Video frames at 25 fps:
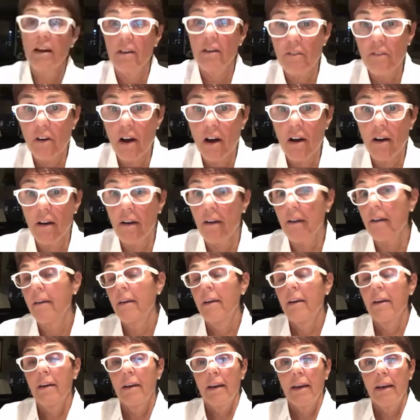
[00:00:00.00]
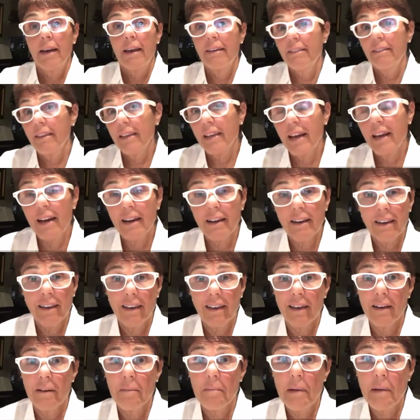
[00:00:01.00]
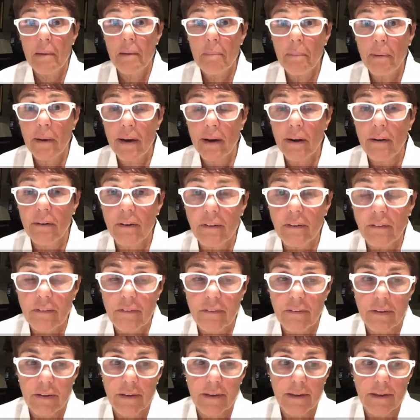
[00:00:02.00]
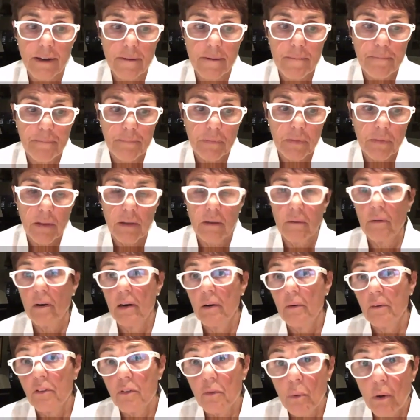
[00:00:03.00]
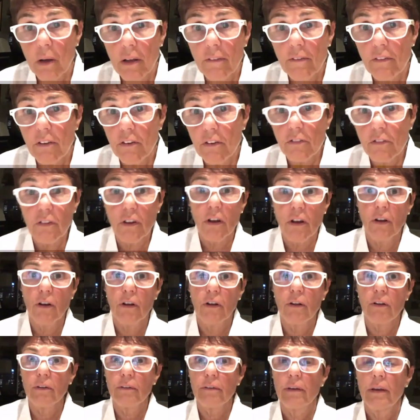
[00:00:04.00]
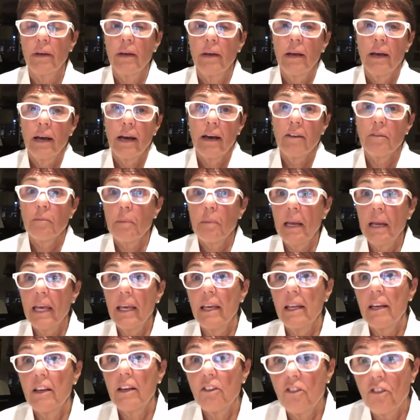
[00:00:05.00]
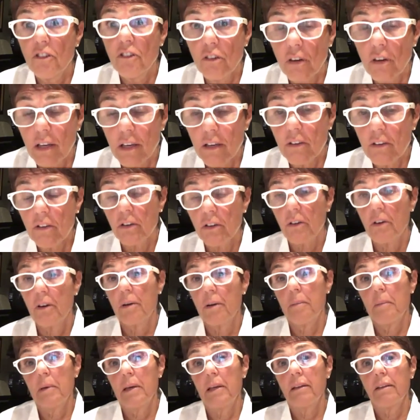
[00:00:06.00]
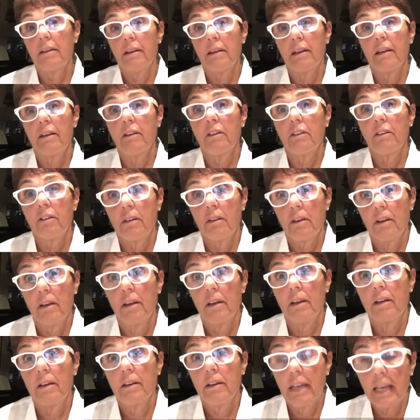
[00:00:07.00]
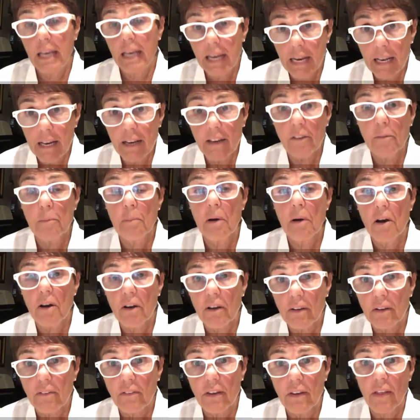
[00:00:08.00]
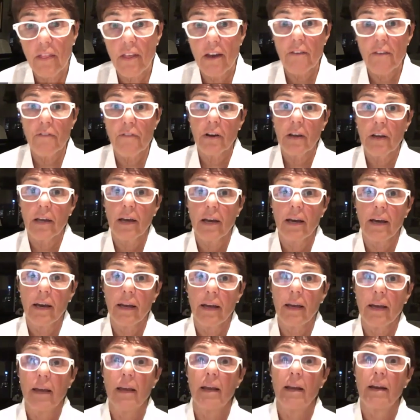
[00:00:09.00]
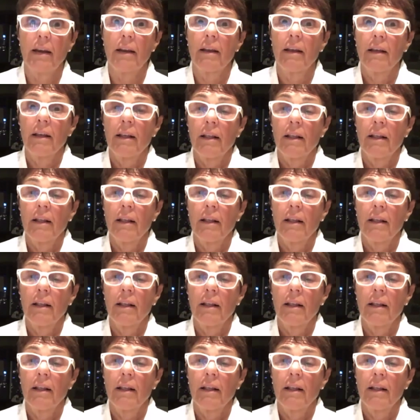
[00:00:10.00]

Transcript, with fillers: and wrong. As a young kid, my parents, um, when I was 12 years old, I was playing a junior tournament in, in at Ellis Park in South Africa, and